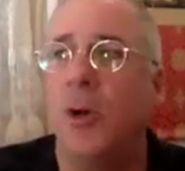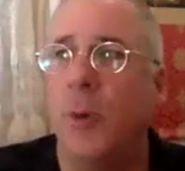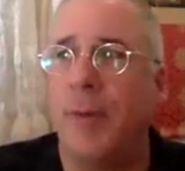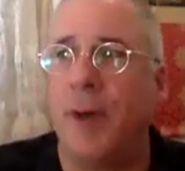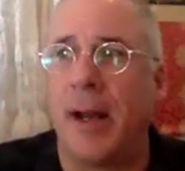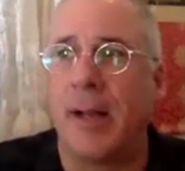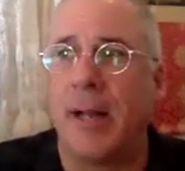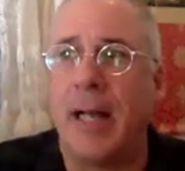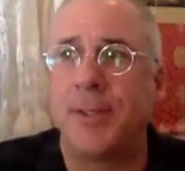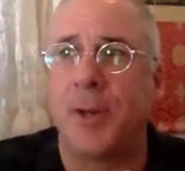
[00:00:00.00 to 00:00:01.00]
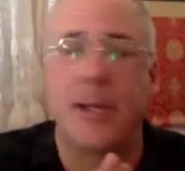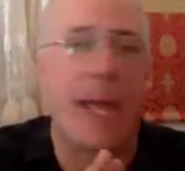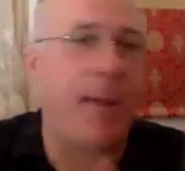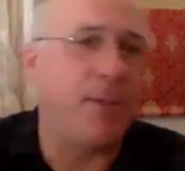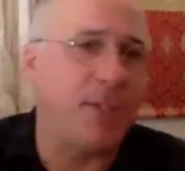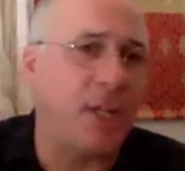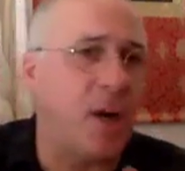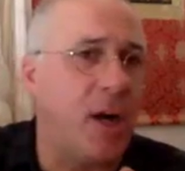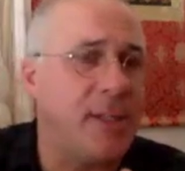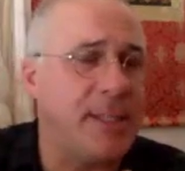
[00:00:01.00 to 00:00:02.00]
We've got a class on language and
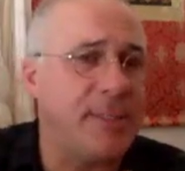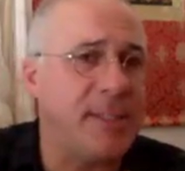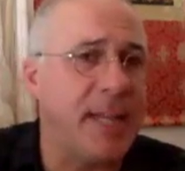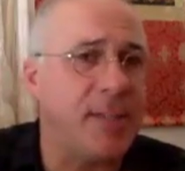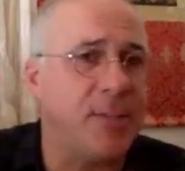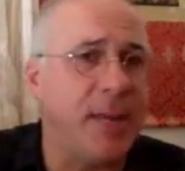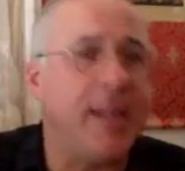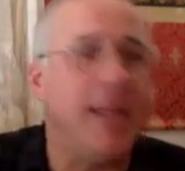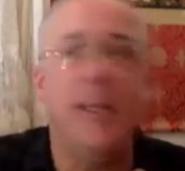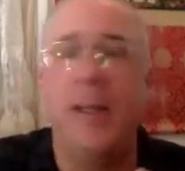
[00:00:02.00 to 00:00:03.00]
concepts next week.